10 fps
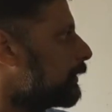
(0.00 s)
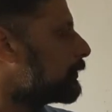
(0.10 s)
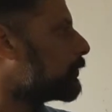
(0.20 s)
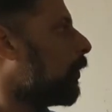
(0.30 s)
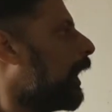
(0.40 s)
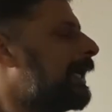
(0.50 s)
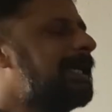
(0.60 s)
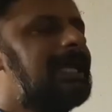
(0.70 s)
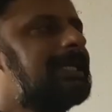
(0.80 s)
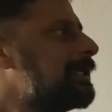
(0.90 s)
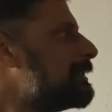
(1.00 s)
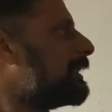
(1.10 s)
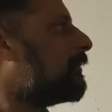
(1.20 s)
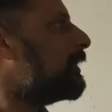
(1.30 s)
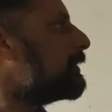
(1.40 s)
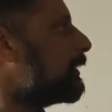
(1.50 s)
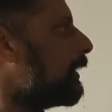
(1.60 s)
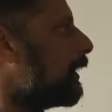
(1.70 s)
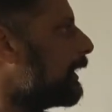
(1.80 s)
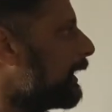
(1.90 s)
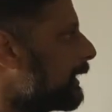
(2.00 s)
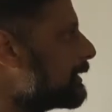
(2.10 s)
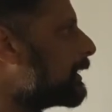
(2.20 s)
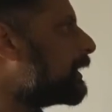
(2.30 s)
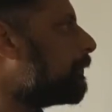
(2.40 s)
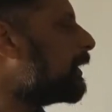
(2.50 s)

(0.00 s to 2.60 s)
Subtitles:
So ideal gas equation is nothing